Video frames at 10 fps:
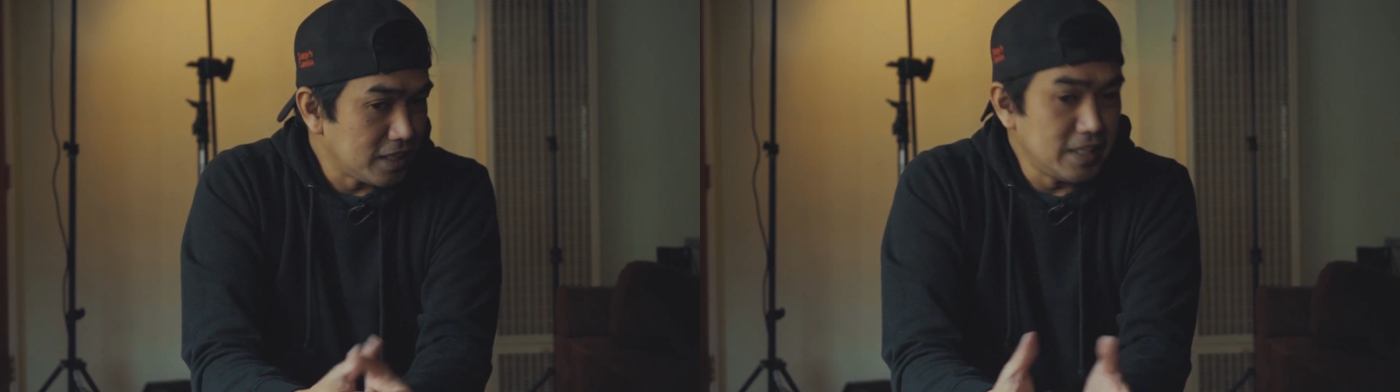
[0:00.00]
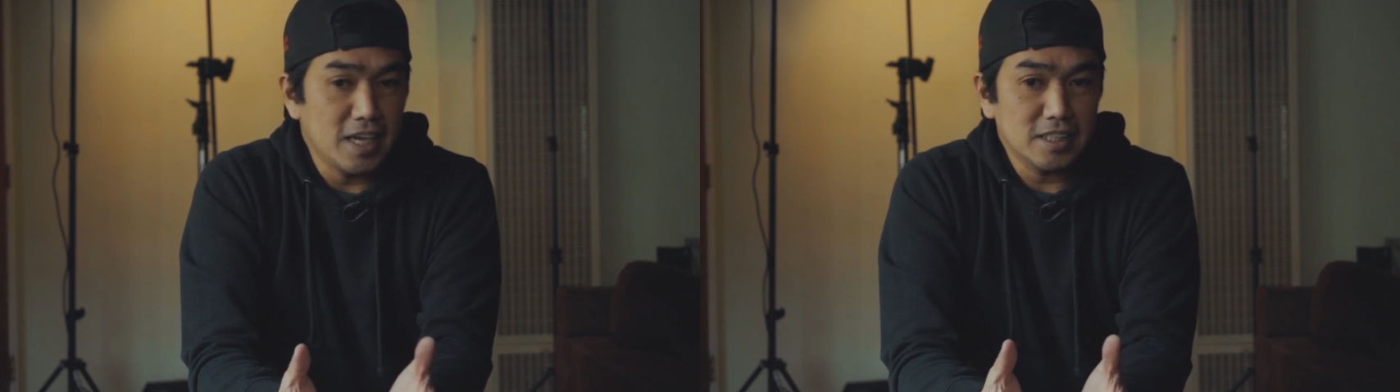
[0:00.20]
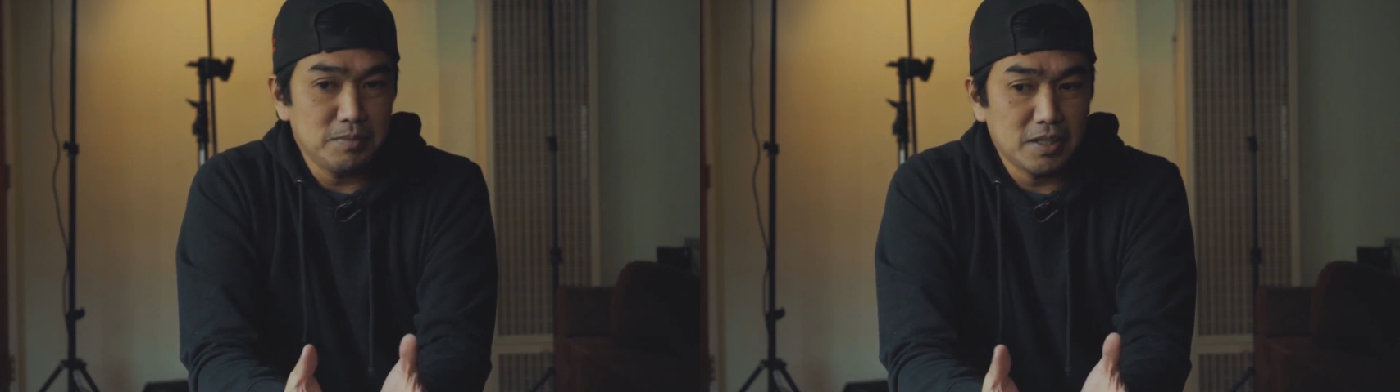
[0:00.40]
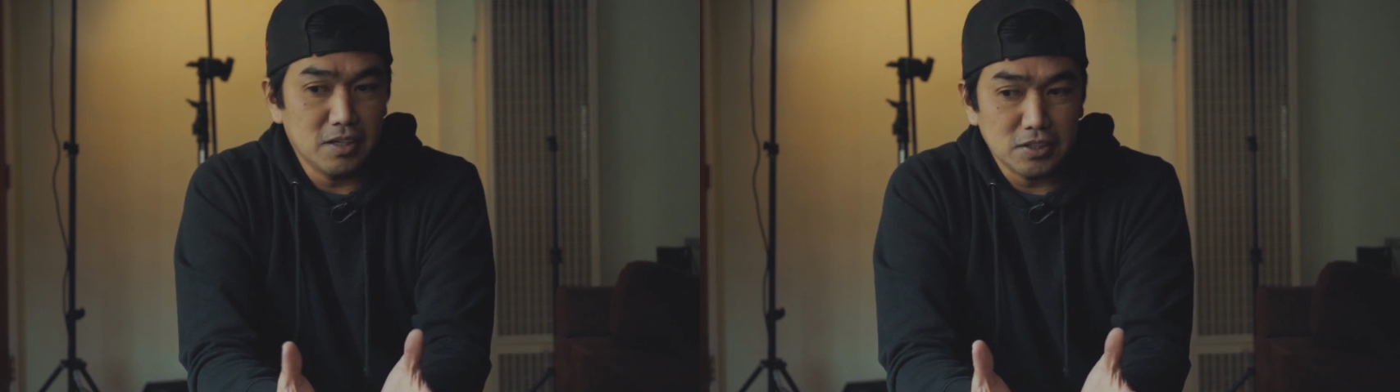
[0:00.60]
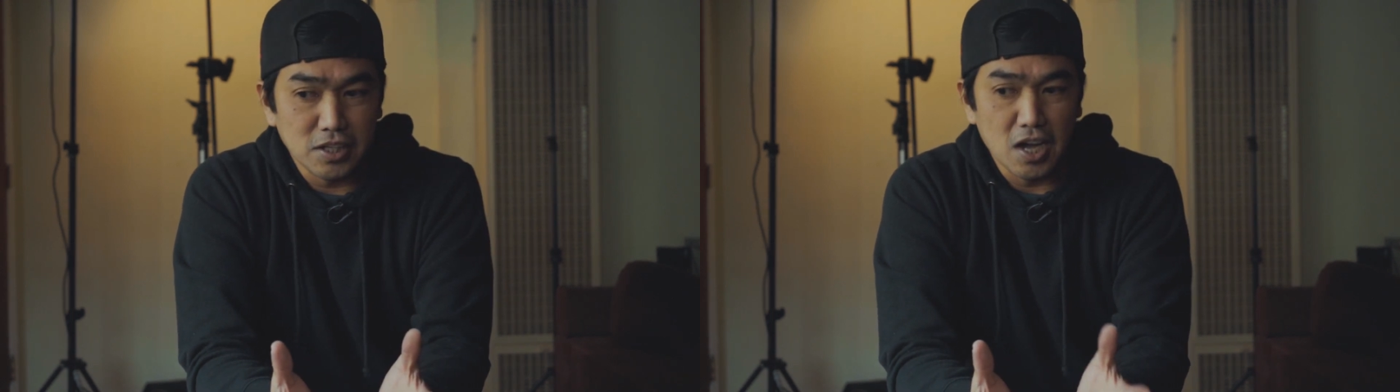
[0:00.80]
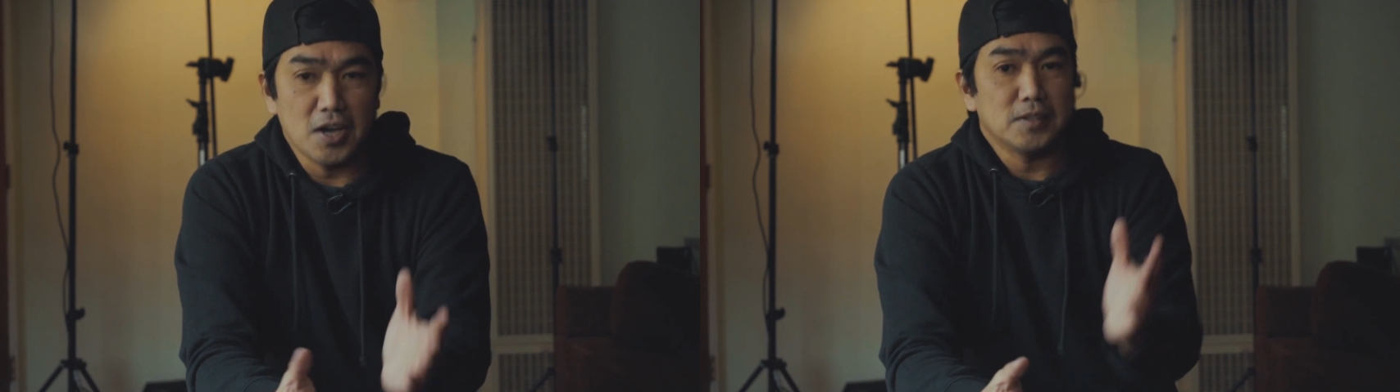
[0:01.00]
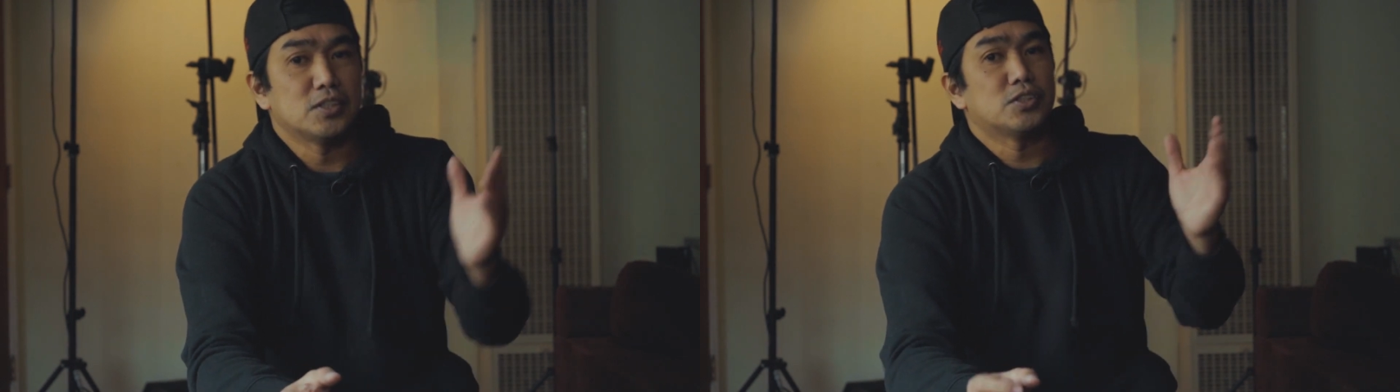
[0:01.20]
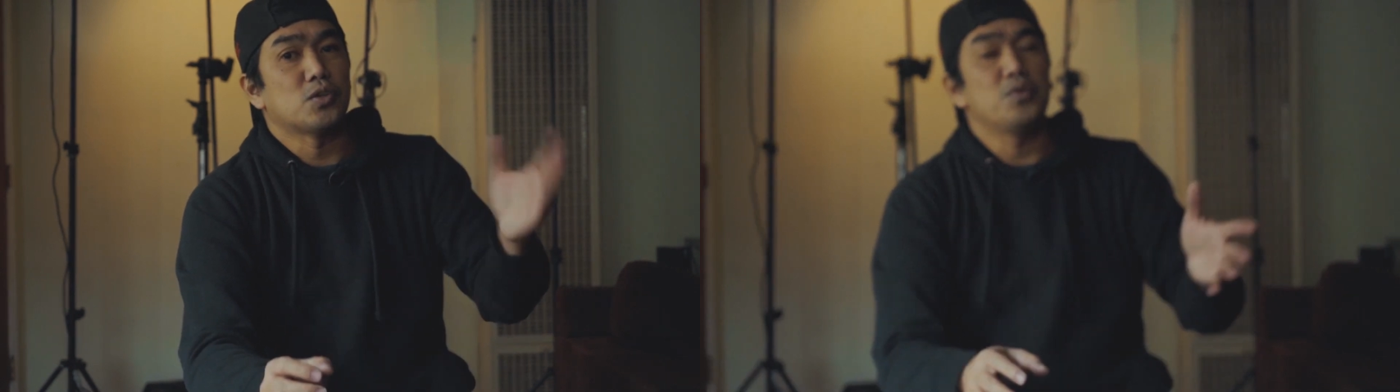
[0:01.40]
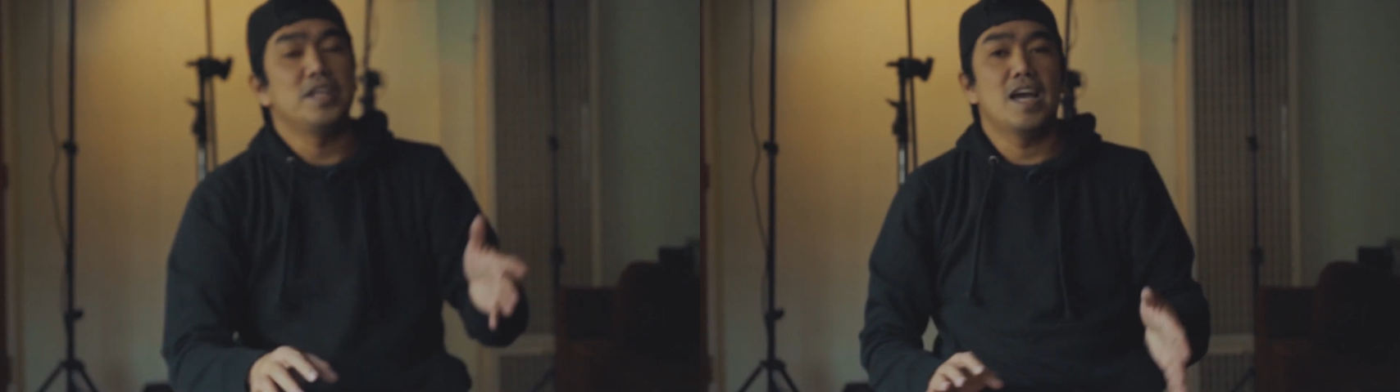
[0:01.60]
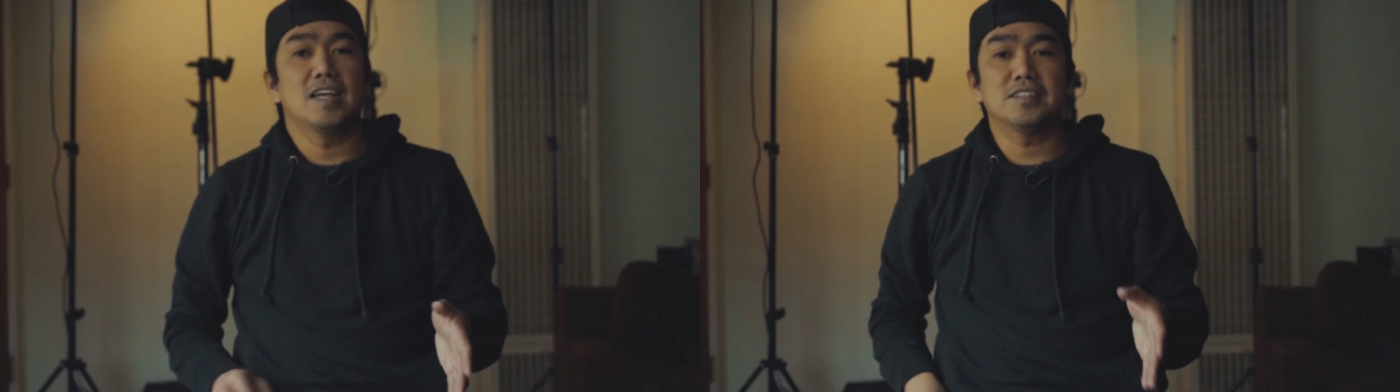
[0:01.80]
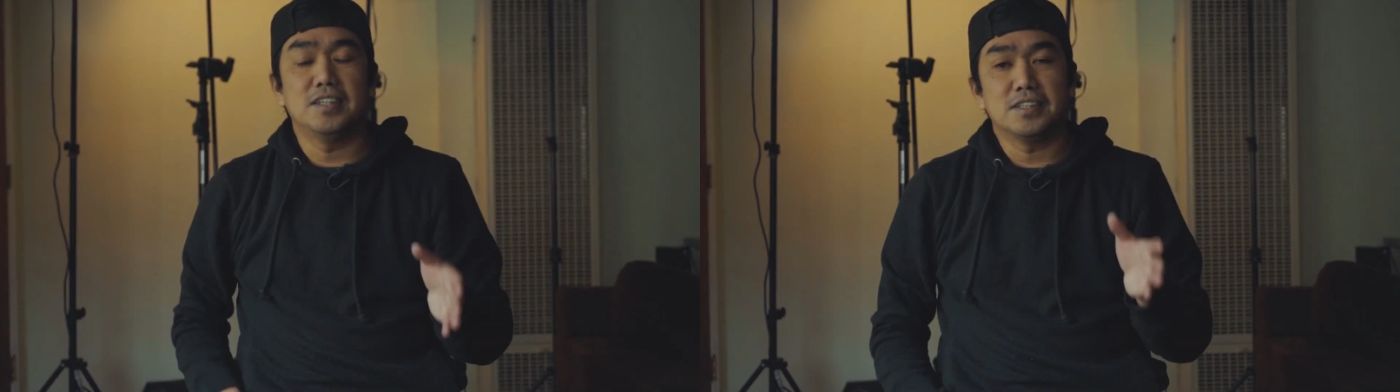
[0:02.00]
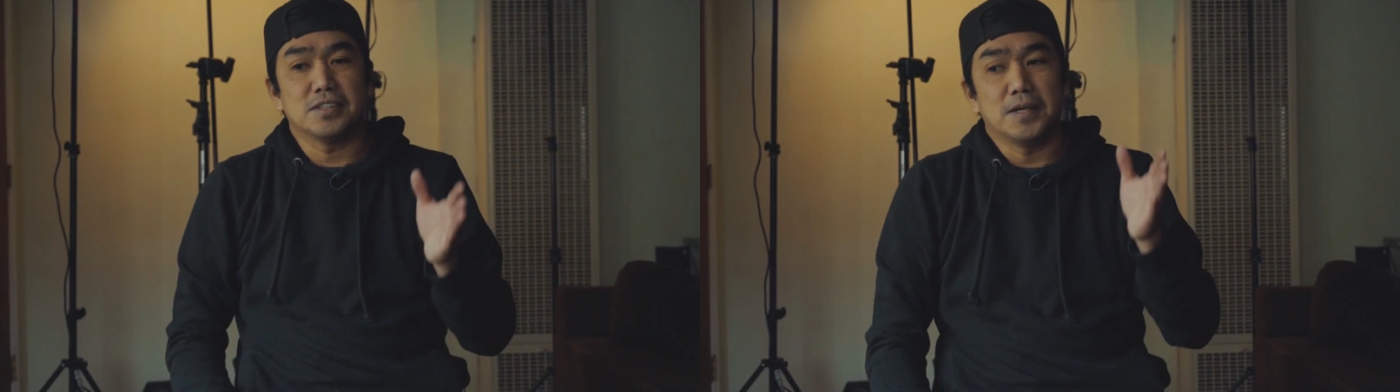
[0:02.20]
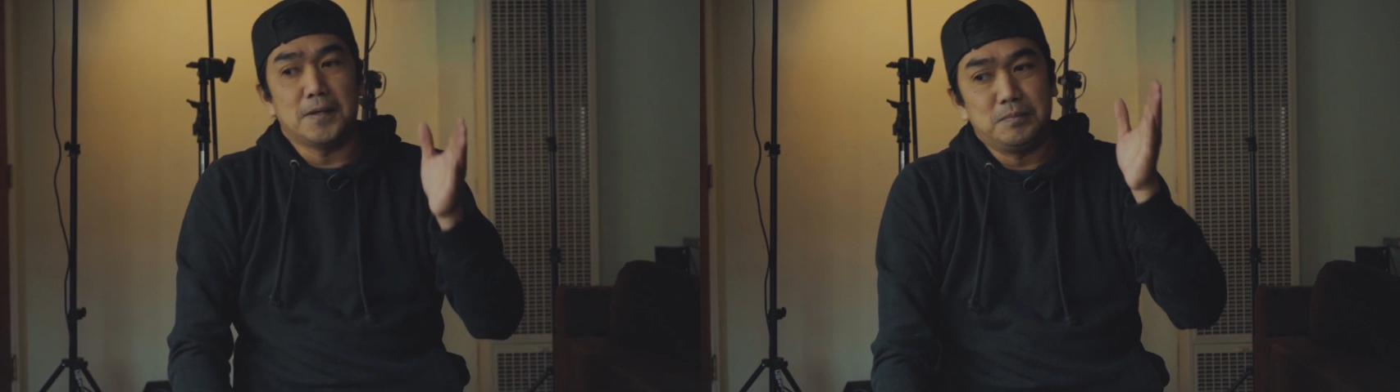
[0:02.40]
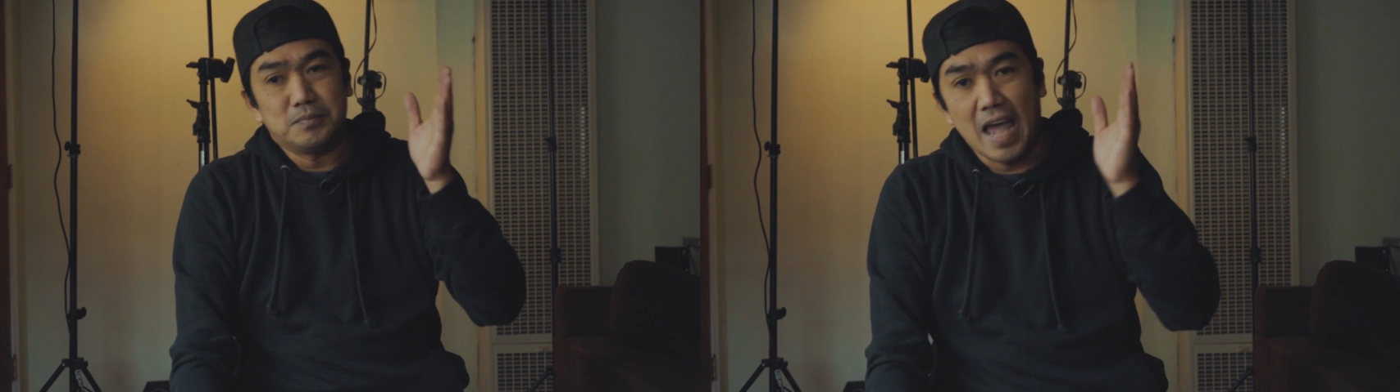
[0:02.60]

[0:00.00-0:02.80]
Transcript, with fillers: Yes, because uh, Sony has this uh,